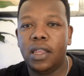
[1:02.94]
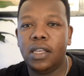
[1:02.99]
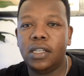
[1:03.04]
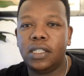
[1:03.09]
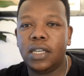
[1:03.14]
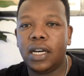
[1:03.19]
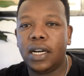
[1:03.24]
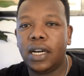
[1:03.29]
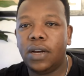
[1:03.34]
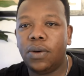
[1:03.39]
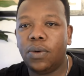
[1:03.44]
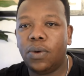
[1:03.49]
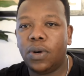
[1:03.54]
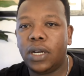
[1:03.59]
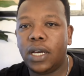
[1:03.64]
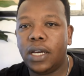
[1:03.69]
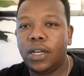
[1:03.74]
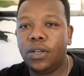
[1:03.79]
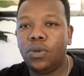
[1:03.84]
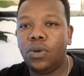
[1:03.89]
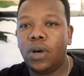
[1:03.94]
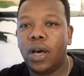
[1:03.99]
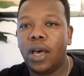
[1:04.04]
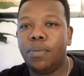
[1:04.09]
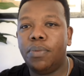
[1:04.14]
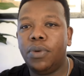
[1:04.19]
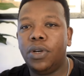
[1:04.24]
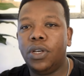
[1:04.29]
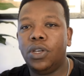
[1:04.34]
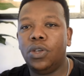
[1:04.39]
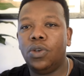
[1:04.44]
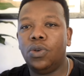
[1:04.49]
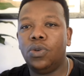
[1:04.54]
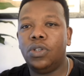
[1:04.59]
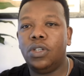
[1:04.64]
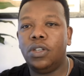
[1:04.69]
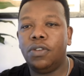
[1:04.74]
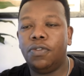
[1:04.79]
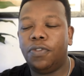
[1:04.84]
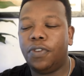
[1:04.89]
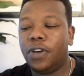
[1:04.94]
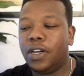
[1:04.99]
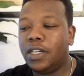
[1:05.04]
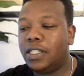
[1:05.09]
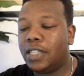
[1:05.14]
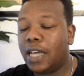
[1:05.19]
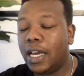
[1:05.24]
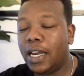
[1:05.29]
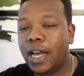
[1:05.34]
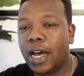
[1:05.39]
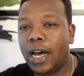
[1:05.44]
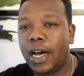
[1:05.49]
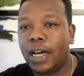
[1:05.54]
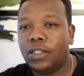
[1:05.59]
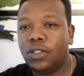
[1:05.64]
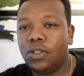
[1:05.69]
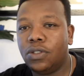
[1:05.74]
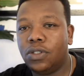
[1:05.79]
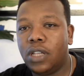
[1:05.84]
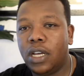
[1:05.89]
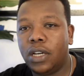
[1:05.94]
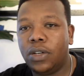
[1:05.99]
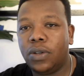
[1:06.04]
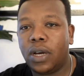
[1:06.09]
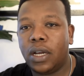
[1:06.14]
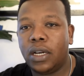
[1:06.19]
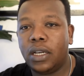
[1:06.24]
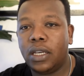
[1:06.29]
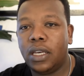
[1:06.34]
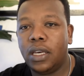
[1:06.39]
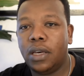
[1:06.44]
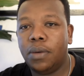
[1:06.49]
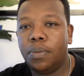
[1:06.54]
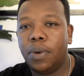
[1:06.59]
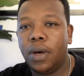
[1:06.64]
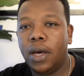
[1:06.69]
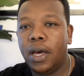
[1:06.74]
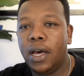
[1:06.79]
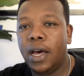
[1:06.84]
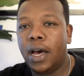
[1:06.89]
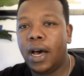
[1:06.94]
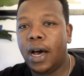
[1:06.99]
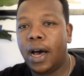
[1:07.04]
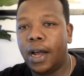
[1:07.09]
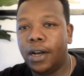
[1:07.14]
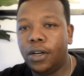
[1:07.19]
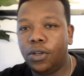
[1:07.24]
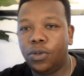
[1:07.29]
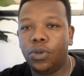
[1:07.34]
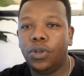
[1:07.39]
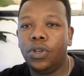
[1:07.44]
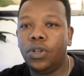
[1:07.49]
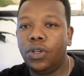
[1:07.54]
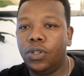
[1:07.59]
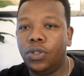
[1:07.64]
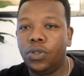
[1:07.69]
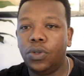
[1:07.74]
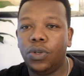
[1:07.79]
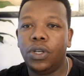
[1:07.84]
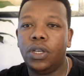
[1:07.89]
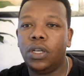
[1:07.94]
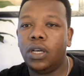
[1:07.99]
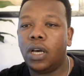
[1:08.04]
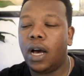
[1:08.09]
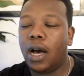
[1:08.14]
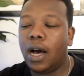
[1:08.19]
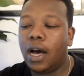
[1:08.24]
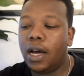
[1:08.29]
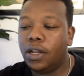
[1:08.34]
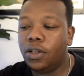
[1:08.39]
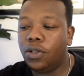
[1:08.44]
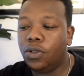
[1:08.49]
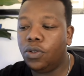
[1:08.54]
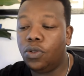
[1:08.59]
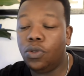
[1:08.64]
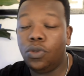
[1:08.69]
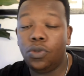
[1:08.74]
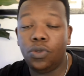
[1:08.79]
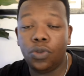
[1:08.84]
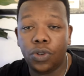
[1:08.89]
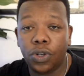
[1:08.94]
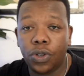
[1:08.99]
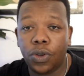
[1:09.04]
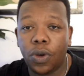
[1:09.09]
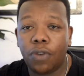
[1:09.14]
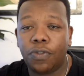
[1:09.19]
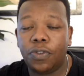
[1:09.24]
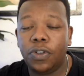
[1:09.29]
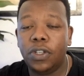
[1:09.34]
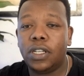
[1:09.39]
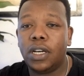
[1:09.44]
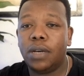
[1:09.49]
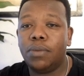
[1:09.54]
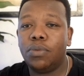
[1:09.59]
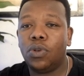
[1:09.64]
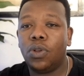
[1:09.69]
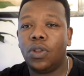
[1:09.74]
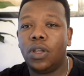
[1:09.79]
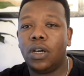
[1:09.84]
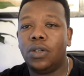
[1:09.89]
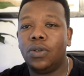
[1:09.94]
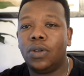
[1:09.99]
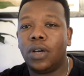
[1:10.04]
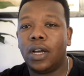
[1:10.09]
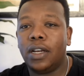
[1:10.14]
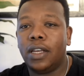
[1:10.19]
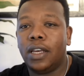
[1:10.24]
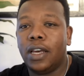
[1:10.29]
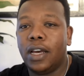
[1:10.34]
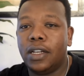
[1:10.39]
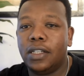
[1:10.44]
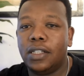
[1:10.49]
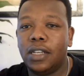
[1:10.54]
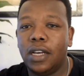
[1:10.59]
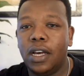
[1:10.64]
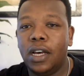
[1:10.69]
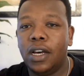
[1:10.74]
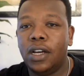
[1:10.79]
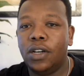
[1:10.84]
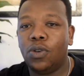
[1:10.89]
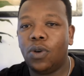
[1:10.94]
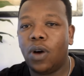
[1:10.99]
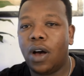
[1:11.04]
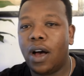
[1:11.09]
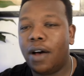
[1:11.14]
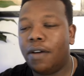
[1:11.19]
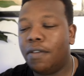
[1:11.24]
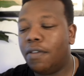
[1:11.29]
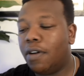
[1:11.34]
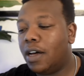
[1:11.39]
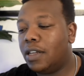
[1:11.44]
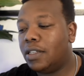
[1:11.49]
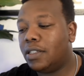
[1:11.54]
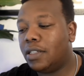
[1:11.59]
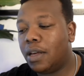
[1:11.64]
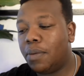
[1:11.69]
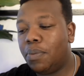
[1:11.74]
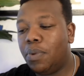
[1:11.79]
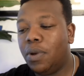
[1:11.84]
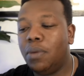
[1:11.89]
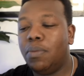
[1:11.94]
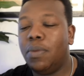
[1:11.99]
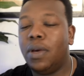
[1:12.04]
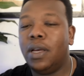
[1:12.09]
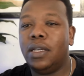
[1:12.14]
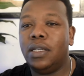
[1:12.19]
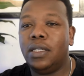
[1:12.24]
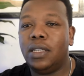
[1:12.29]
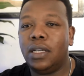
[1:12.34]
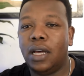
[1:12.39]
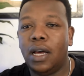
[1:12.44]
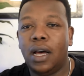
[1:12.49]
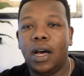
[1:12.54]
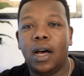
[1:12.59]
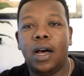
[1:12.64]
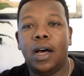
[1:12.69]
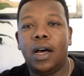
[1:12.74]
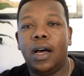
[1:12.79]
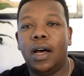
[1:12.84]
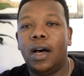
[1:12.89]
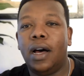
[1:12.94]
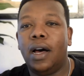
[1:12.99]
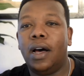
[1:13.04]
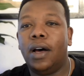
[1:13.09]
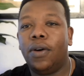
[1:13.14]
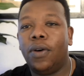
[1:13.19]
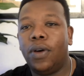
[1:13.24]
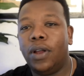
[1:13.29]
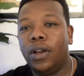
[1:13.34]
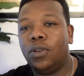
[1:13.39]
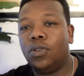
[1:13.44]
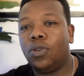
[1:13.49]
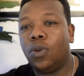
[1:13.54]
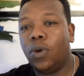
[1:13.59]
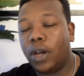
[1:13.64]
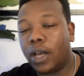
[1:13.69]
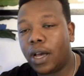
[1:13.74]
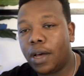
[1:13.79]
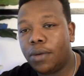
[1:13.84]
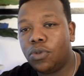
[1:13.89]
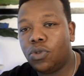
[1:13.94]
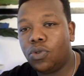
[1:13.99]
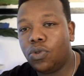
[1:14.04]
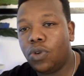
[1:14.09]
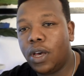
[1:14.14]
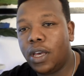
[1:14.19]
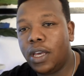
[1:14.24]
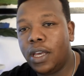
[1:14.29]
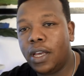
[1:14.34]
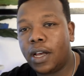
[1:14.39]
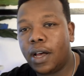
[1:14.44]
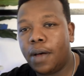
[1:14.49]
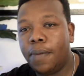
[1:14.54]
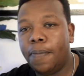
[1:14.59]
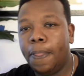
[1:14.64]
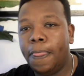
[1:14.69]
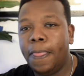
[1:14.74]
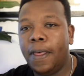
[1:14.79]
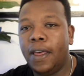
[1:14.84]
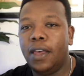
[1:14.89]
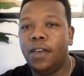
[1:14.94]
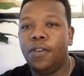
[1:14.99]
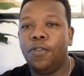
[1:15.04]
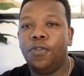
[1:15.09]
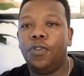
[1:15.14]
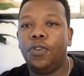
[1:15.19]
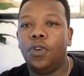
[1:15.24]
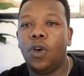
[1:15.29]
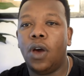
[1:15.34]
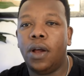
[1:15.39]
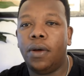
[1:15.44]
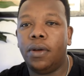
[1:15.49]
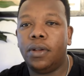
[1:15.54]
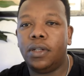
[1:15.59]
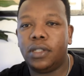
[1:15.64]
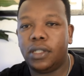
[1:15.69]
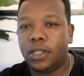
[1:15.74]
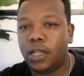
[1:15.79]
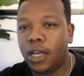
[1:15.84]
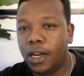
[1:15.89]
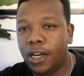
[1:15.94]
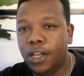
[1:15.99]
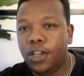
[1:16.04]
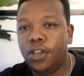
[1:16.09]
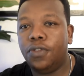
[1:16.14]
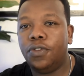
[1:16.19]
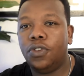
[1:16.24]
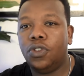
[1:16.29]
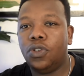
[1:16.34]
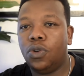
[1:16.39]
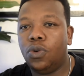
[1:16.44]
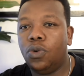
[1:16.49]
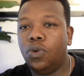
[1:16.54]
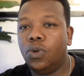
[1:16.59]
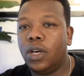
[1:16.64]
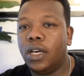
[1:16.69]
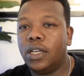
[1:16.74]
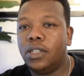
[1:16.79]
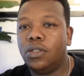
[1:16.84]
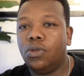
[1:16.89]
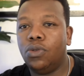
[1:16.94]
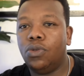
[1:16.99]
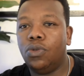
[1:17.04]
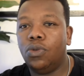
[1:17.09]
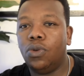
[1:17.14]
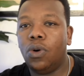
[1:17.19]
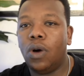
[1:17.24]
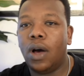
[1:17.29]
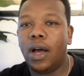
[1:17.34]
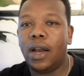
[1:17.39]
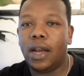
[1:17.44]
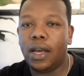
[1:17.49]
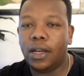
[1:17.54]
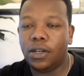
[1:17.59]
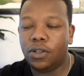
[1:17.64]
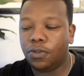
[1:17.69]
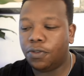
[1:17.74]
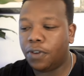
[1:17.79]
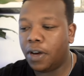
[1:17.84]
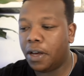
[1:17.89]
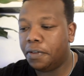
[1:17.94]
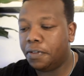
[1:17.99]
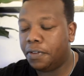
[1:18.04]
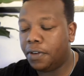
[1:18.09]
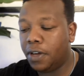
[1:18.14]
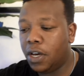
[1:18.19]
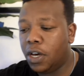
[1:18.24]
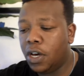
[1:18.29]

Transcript: this channel, what I do, I bring you different side hustles that you can keep doing during your free time, so that you can get to have a supplement when it comes to your income if you are an individual who gets to do a 9-to-5.